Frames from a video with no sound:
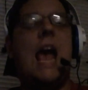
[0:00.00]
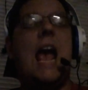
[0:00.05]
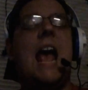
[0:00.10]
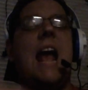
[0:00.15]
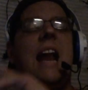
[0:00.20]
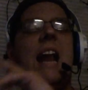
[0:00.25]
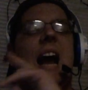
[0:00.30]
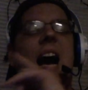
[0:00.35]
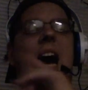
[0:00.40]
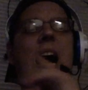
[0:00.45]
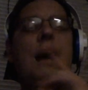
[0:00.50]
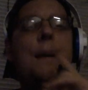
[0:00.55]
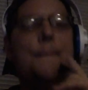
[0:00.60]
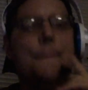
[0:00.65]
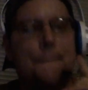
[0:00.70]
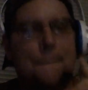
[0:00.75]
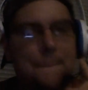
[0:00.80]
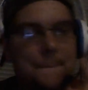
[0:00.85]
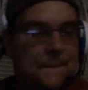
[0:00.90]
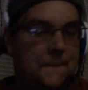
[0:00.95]
and
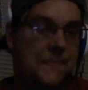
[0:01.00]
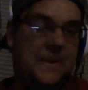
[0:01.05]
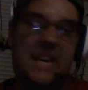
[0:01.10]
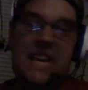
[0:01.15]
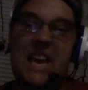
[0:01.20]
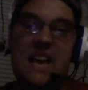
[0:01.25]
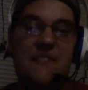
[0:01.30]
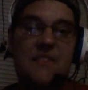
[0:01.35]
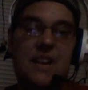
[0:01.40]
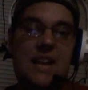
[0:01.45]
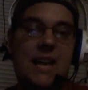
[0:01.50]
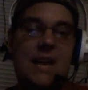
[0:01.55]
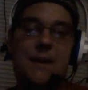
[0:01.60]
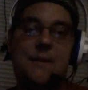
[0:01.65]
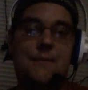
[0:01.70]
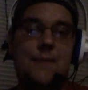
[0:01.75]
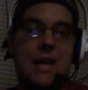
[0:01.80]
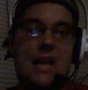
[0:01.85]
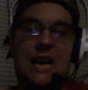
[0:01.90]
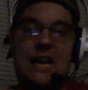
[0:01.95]
I'm giving
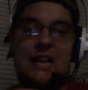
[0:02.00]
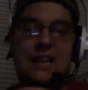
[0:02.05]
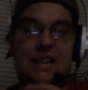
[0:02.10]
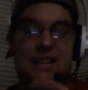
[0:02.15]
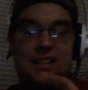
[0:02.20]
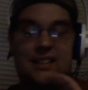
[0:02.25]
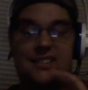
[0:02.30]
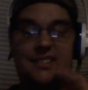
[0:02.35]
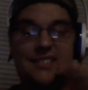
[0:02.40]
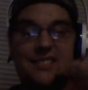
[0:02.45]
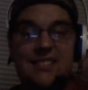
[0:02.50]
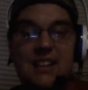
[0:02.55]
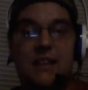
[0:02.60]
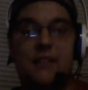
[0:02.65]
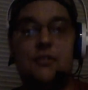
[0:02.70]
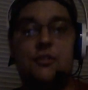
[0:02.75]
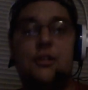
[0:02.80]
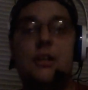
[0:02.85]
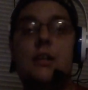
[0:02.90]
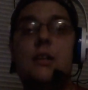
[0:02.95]
him an
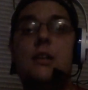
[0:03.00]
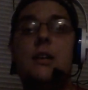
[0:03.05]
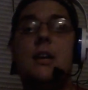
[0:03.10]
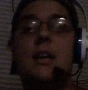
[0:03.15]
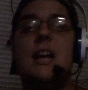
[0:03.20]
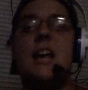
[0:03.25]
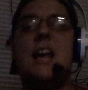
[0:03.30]
extension.